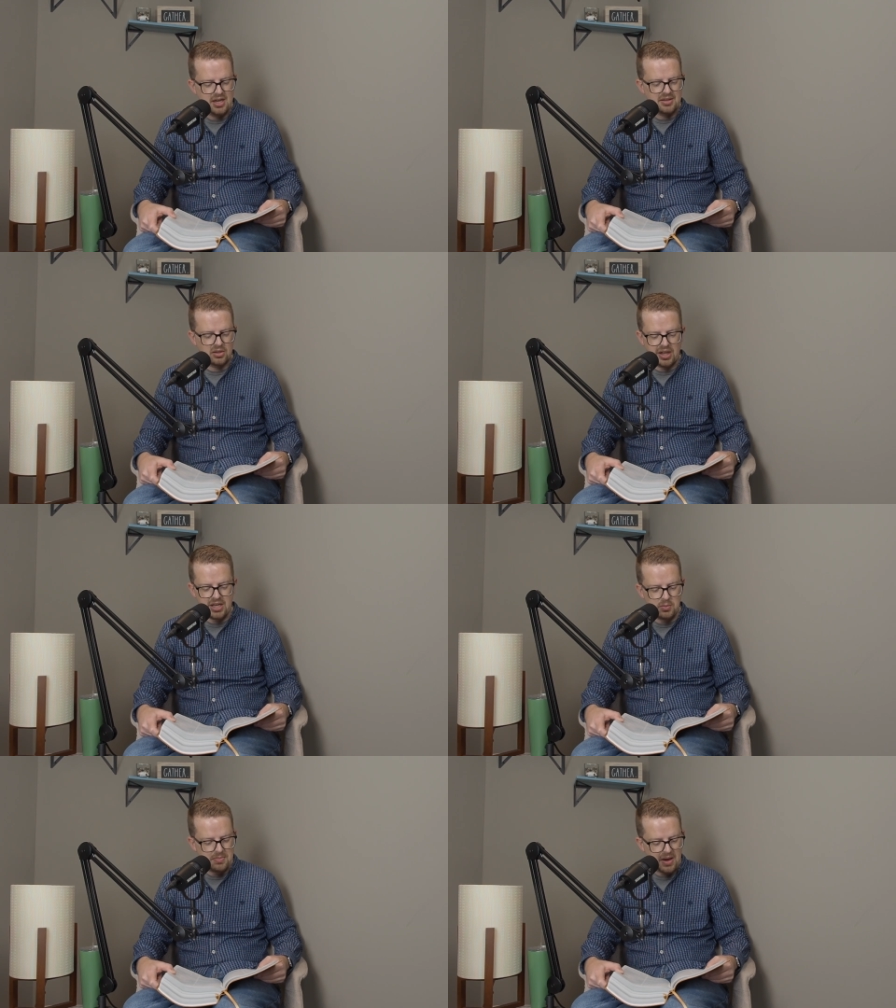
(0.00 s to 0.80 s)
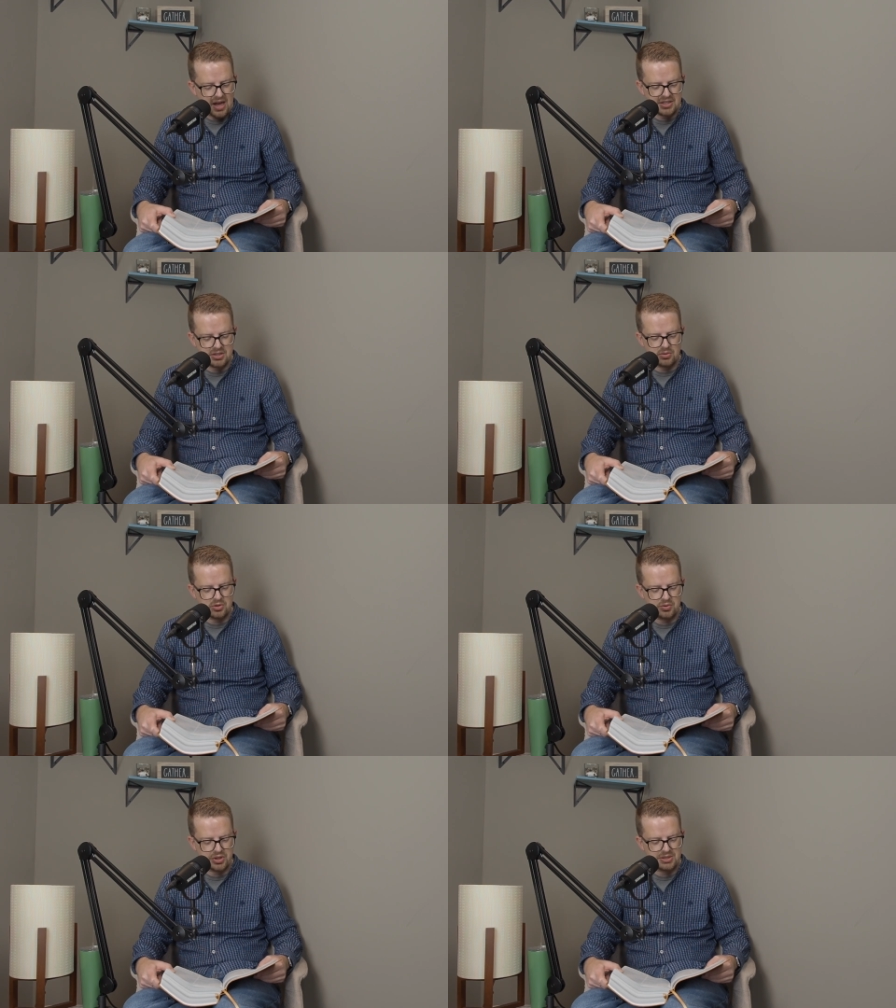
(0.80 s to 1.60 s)
"The land we passed through
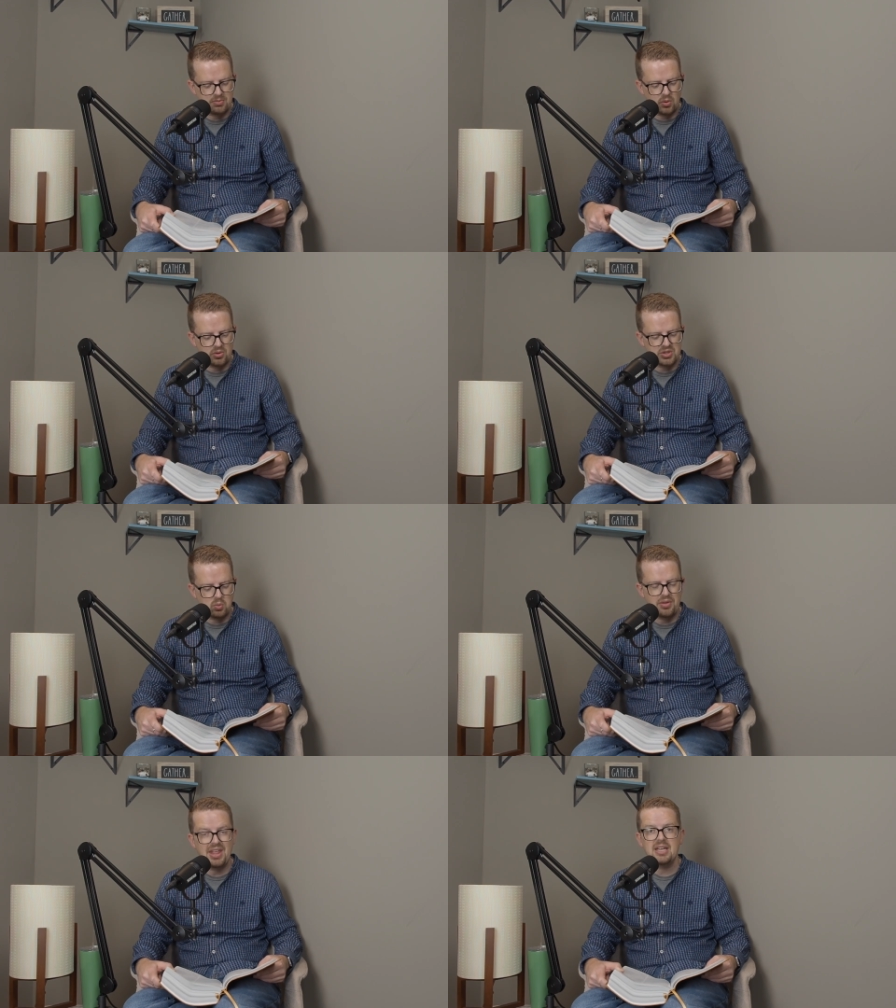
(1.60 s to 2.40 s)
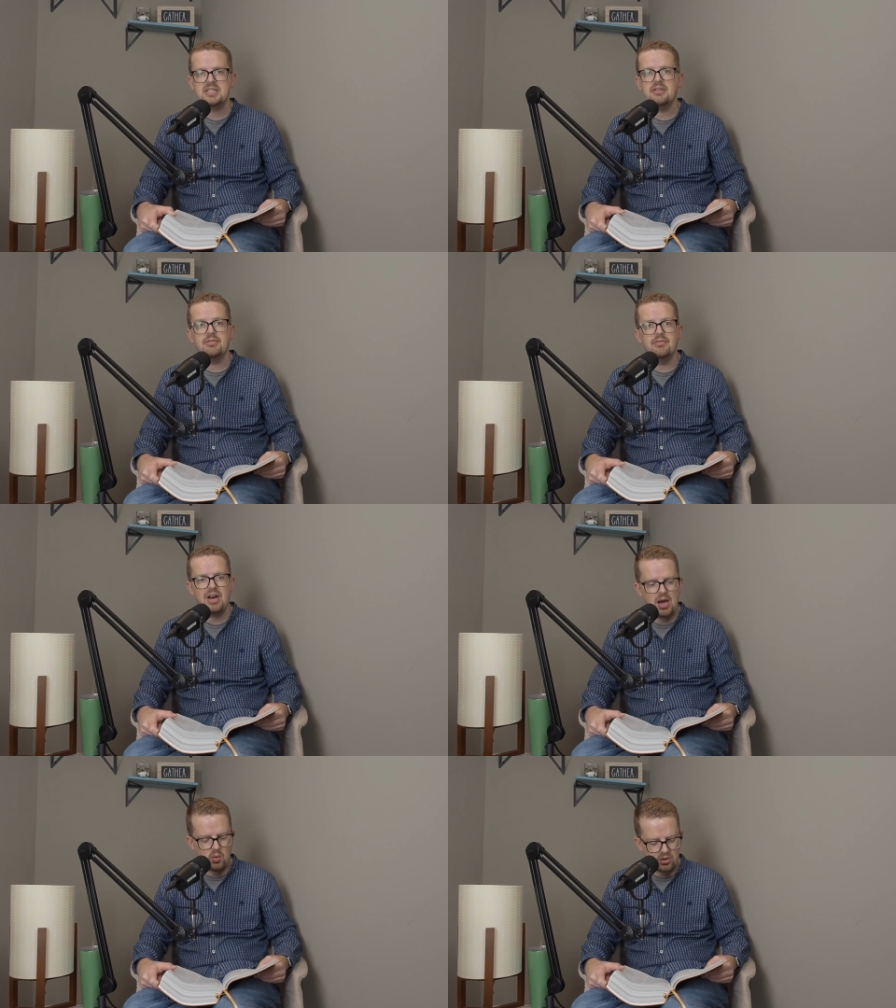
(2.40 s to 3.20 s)
to explore is one that
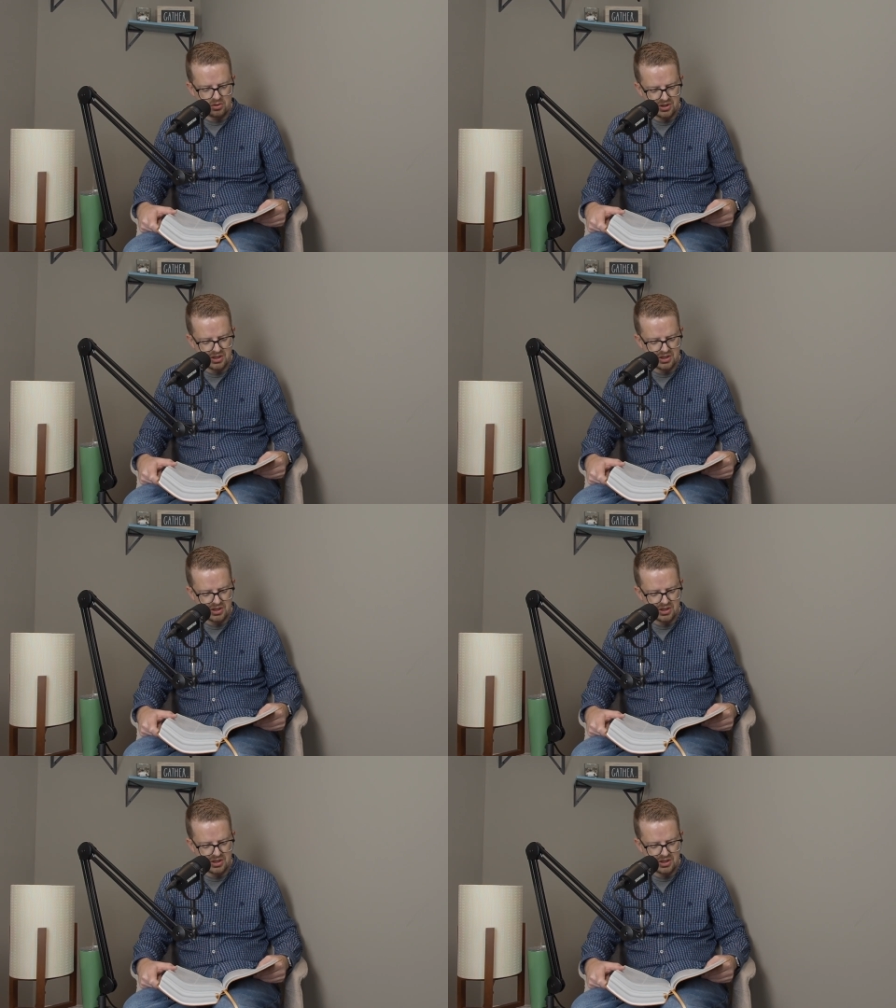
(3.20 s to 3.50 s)
devours